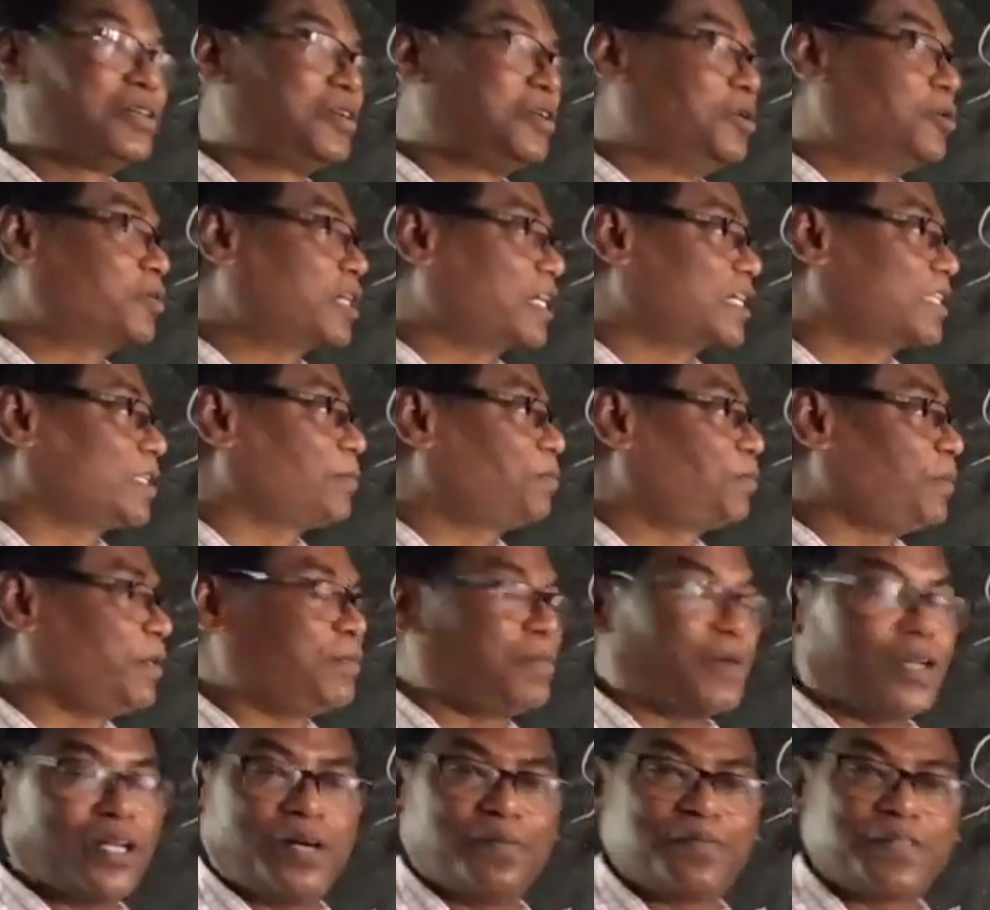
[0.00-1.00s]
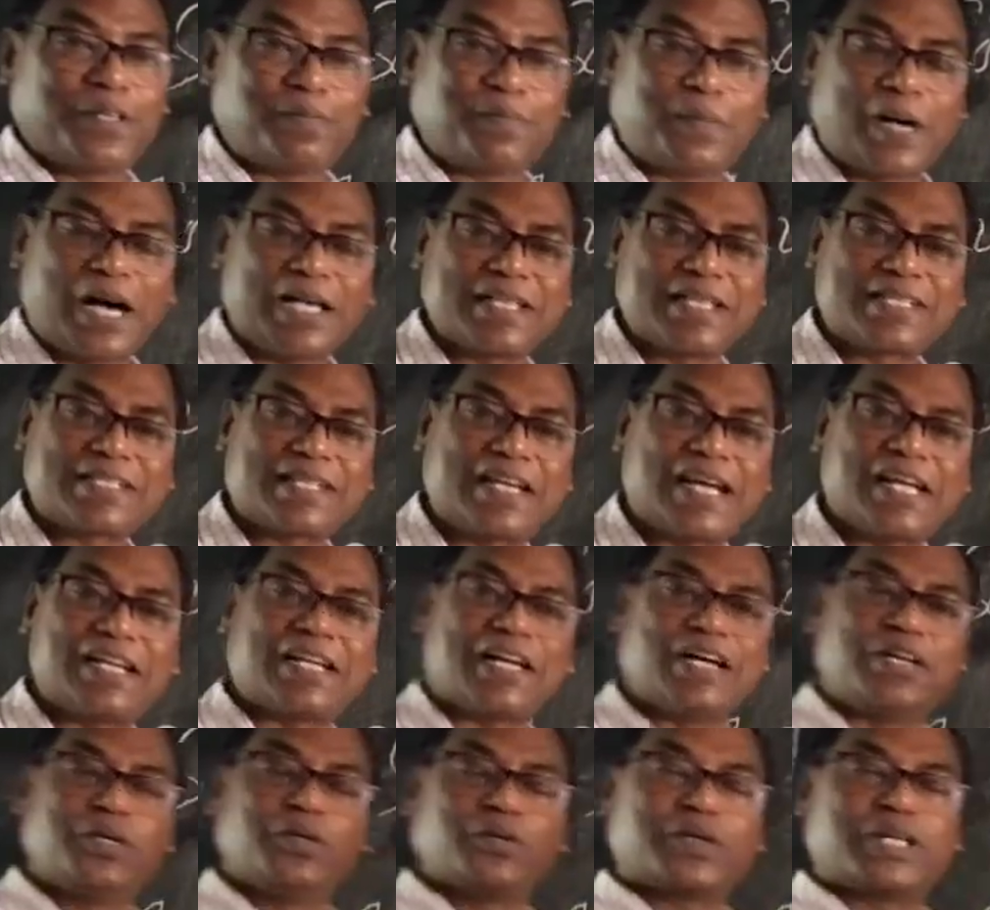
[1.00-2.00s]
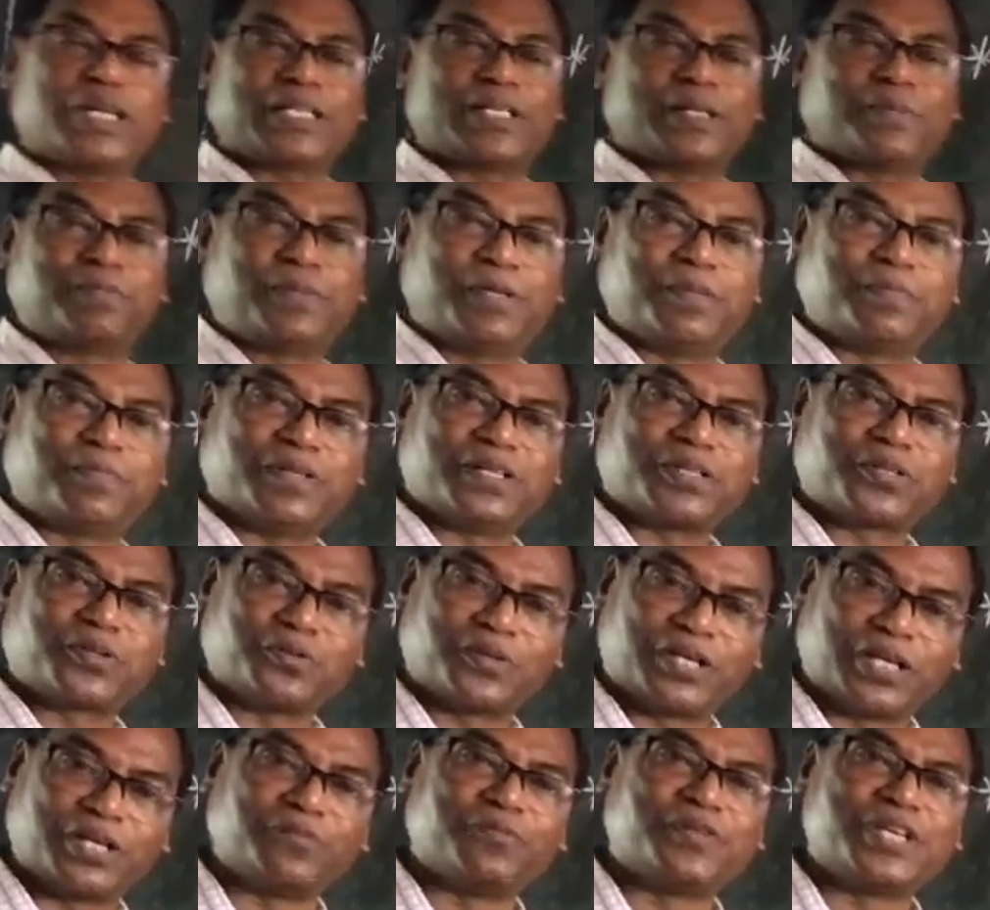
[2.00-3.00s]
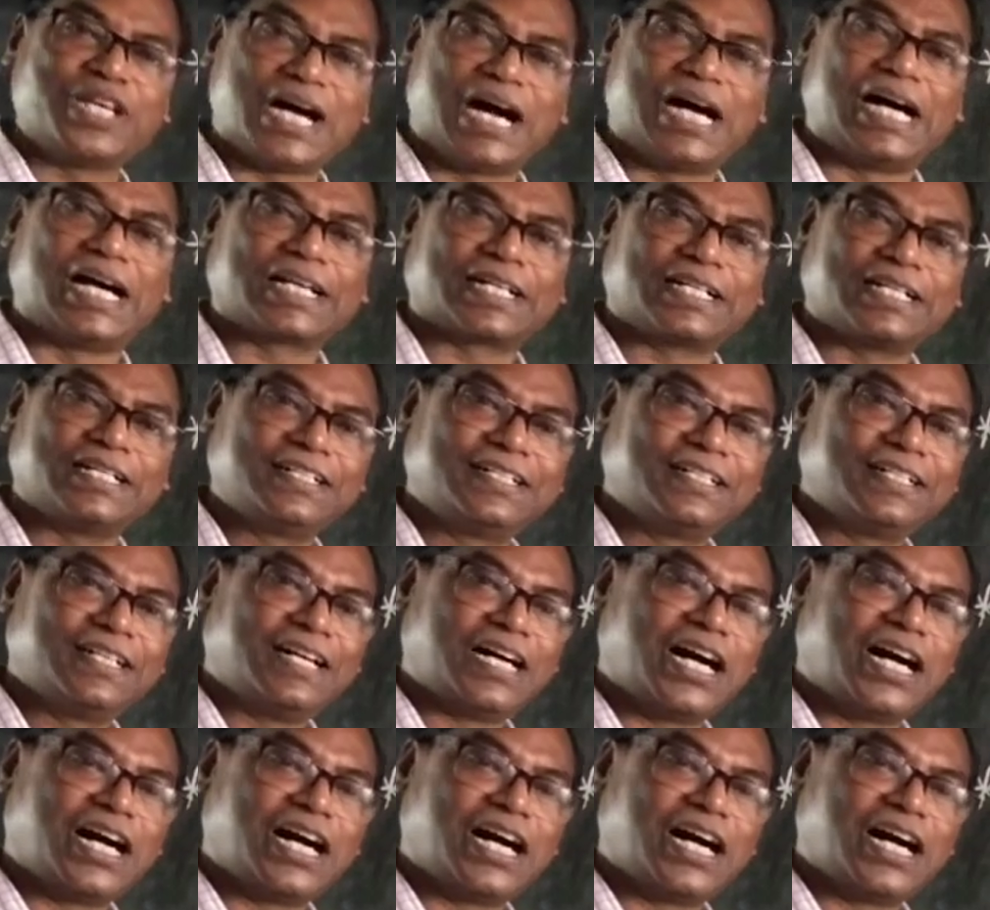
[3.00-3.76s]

Look at the people of the past and now look at the people today we are.